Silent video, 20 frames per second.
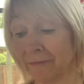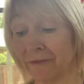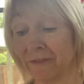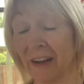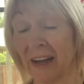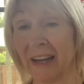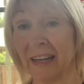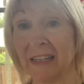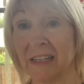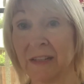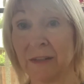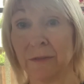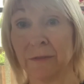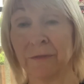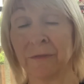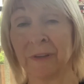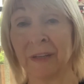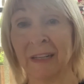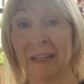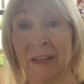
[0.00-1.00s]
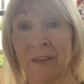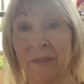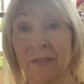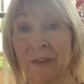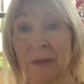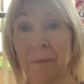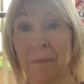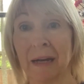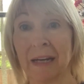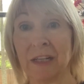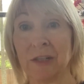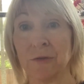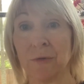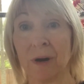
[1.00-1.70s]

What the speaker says: phase of the major